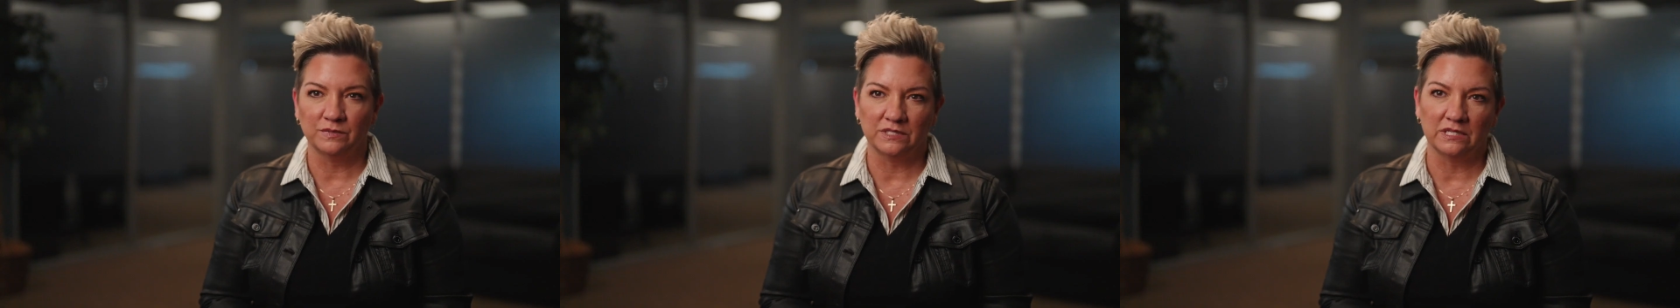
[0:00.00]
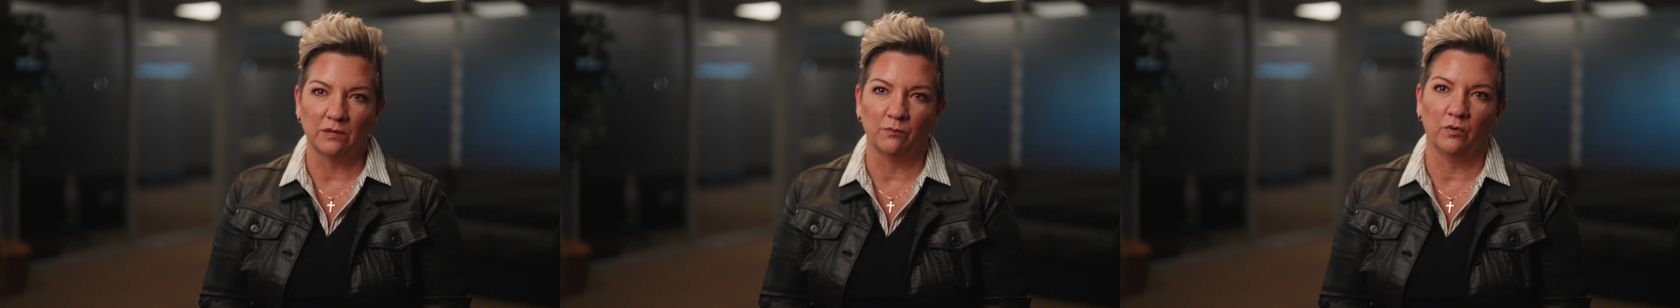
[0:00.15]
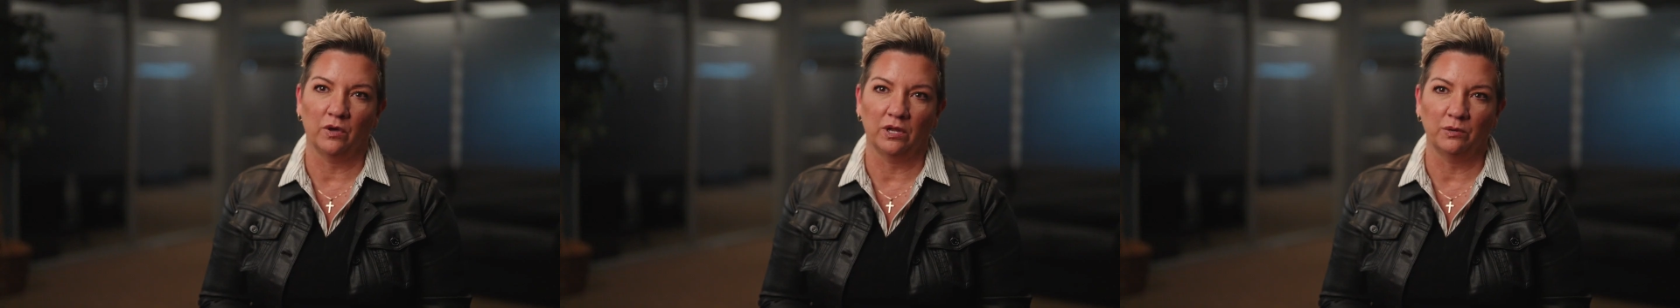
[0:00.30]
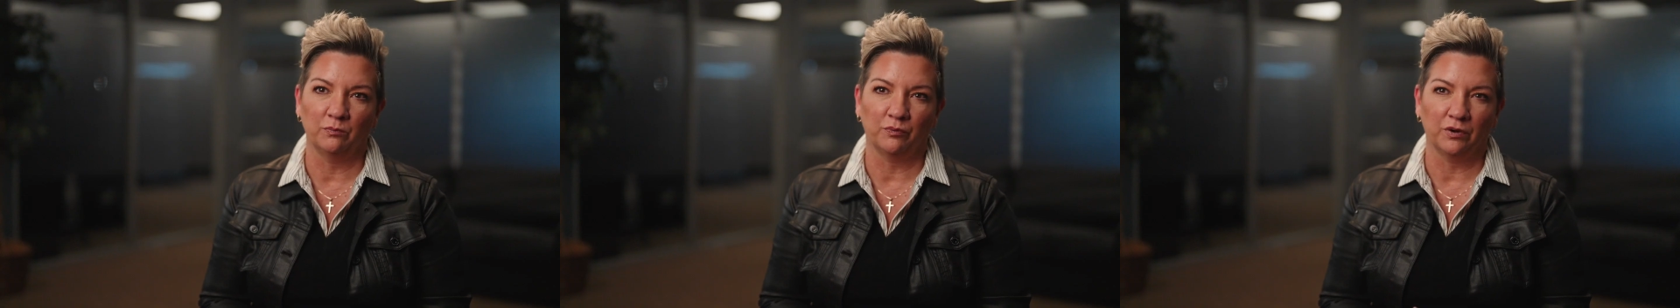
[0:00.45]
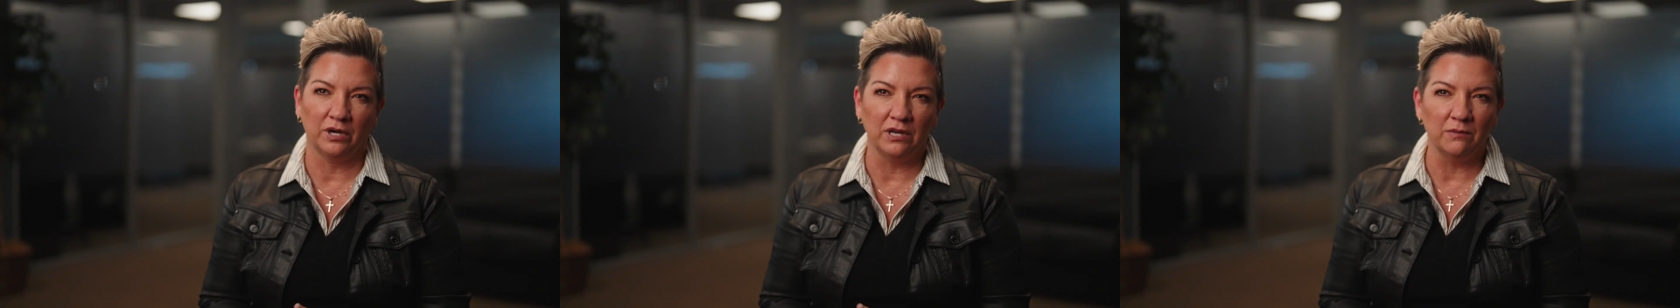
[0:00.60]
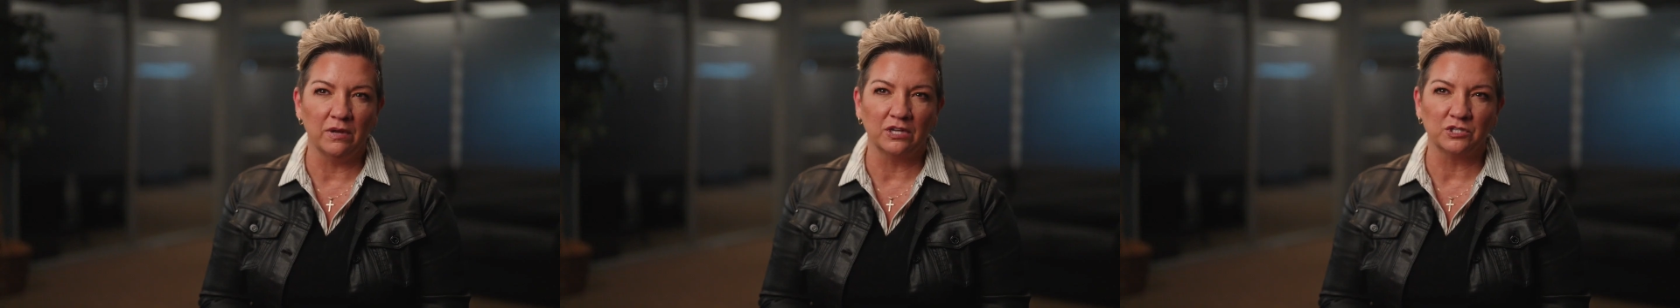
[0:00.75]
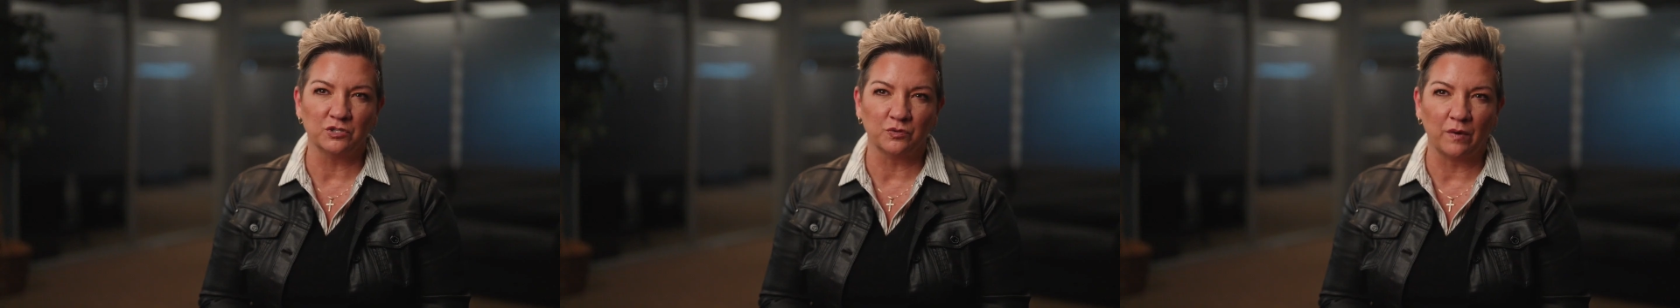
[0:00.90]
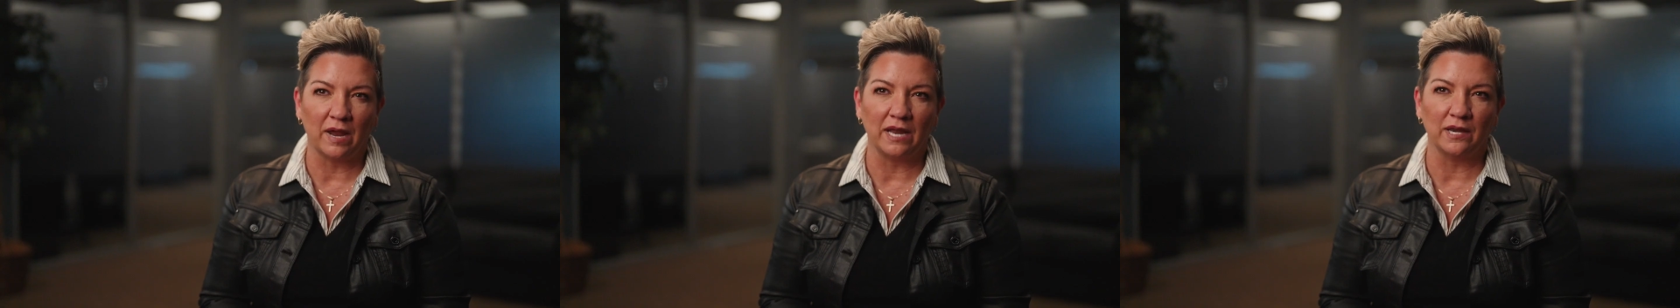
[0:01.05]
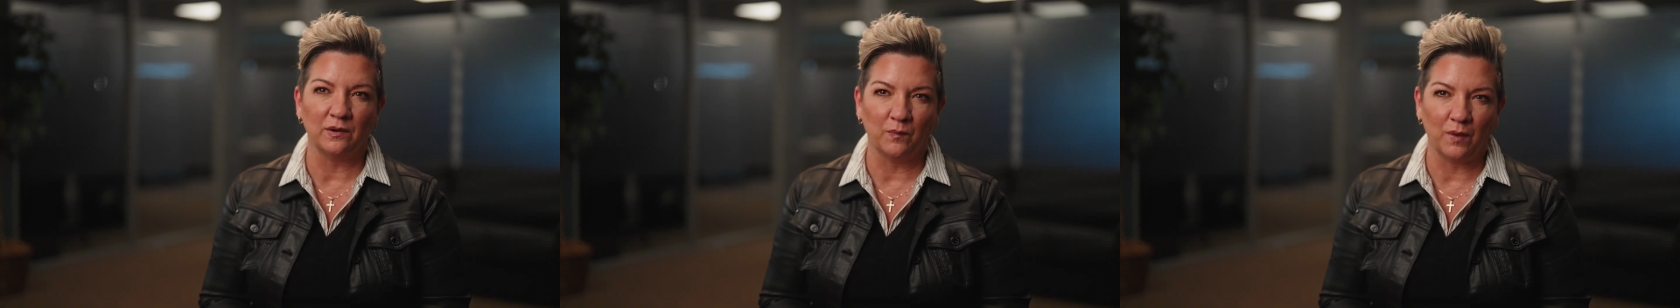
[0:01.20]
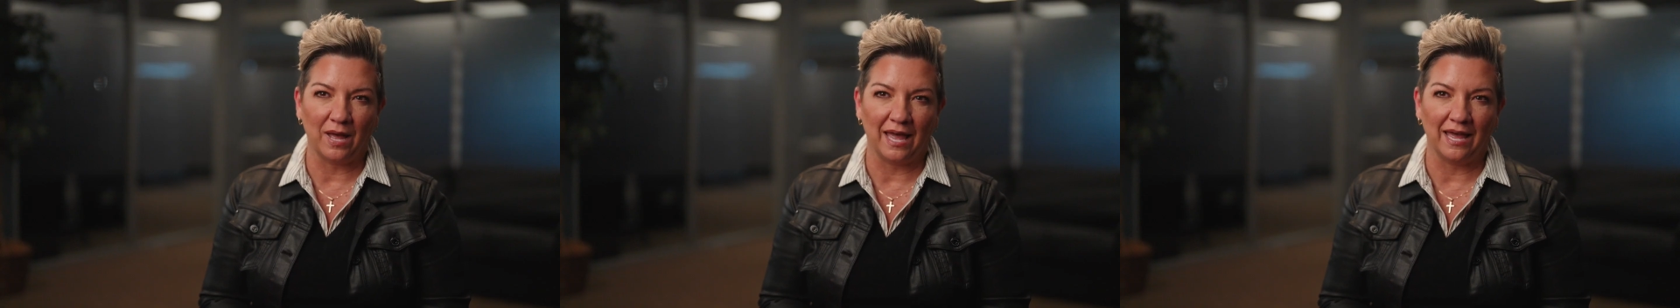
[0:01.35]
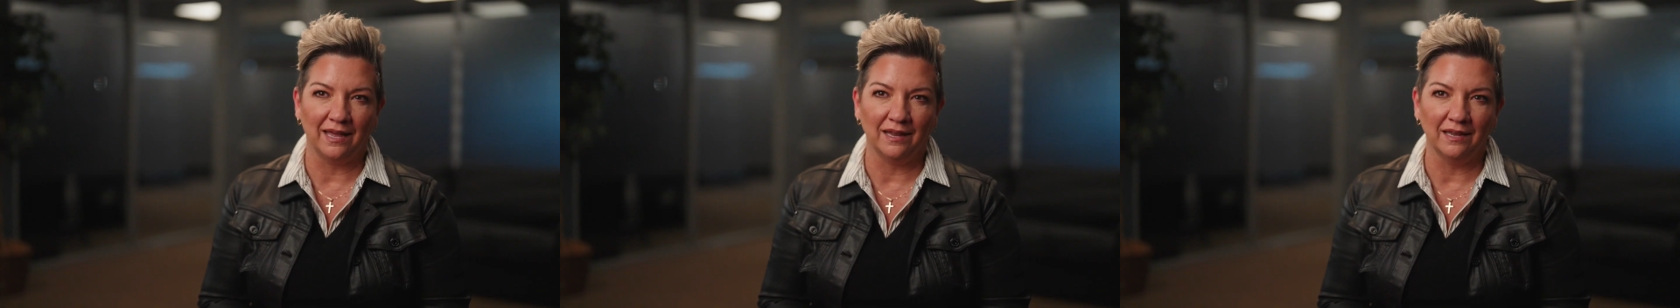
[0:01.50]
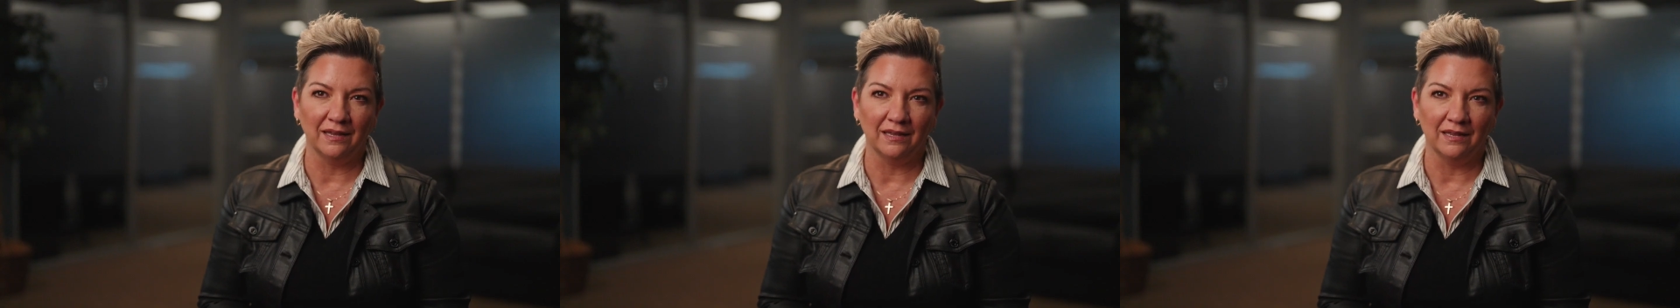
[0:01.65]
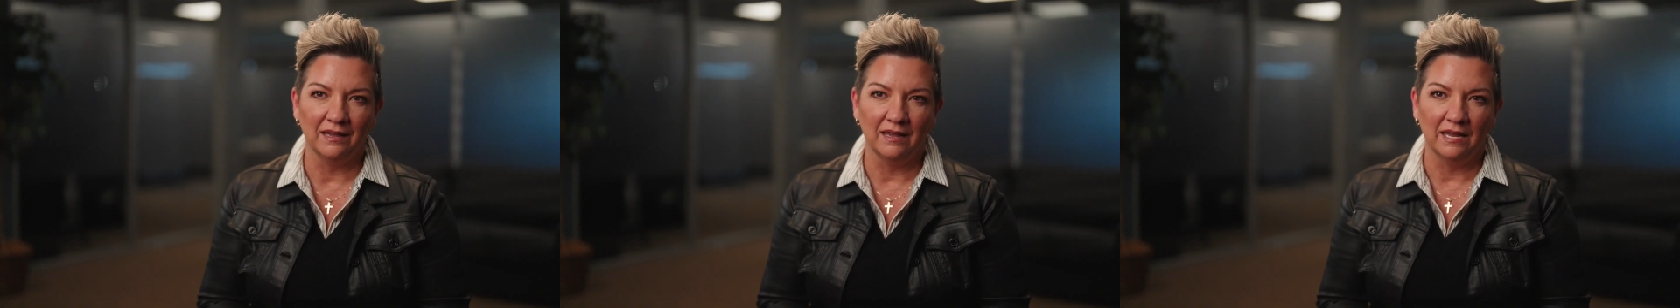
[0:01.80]
someone pretty much right
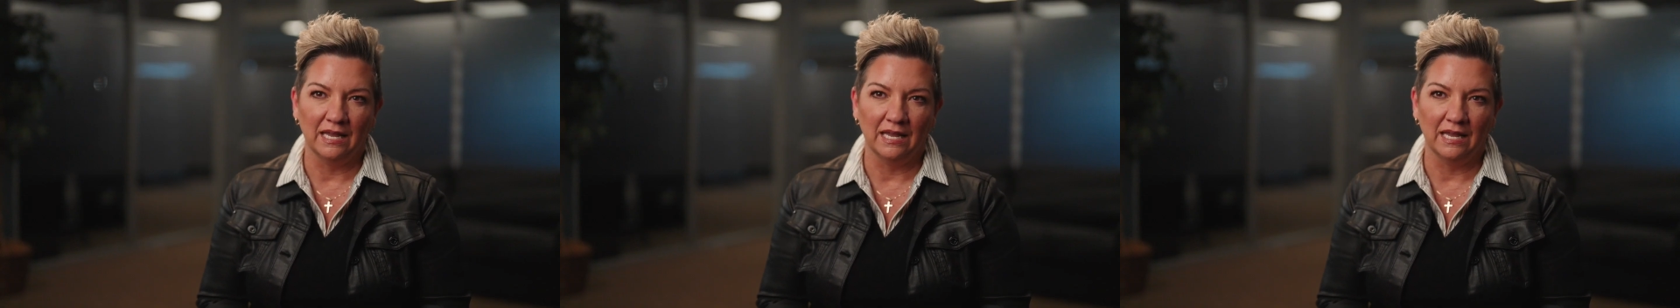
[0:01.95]
away,